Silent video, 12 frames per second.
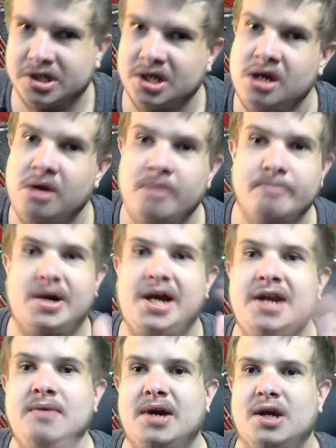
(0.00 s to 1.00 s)
But anyway,
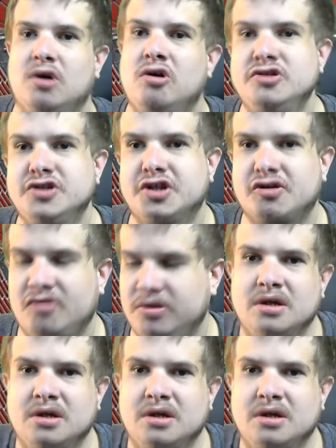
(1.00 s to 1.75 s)
on to Group B.